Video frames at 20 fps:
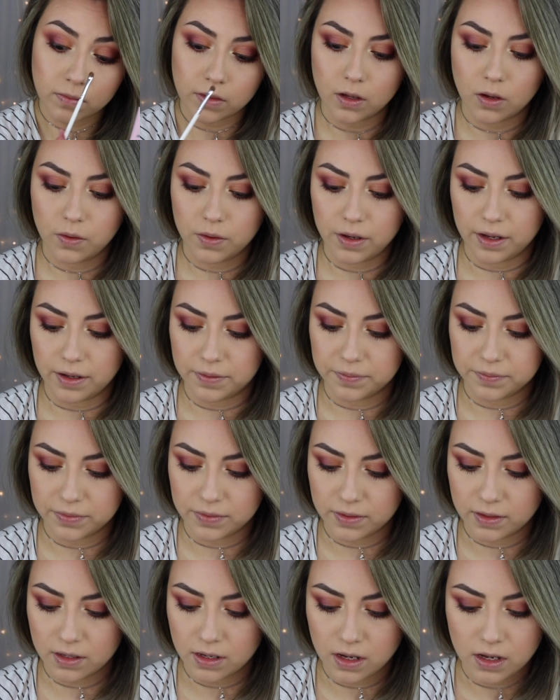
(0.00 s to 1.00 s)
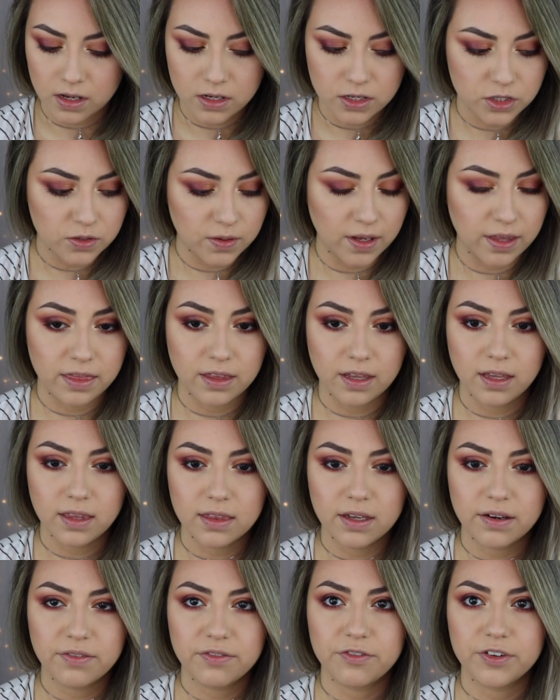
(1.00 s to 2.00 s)
Okay, so I think
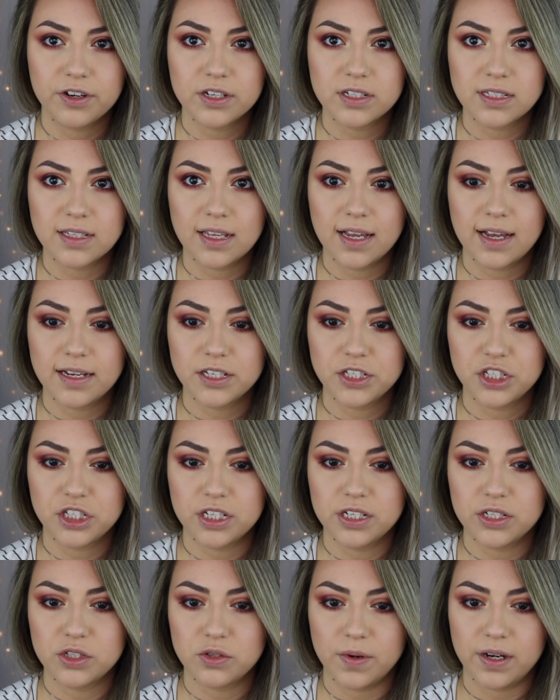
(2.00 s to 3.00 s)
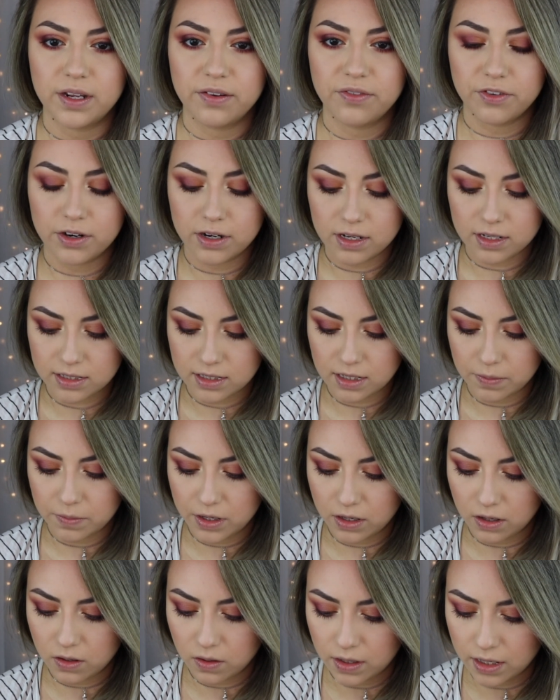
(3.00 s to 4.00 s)
that first lash is ready for us. I'm
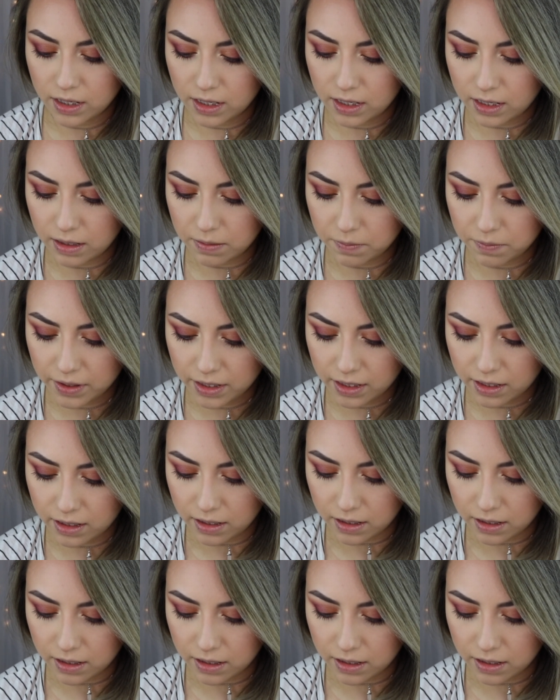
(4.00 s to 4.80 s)
gonna go ahead and pick it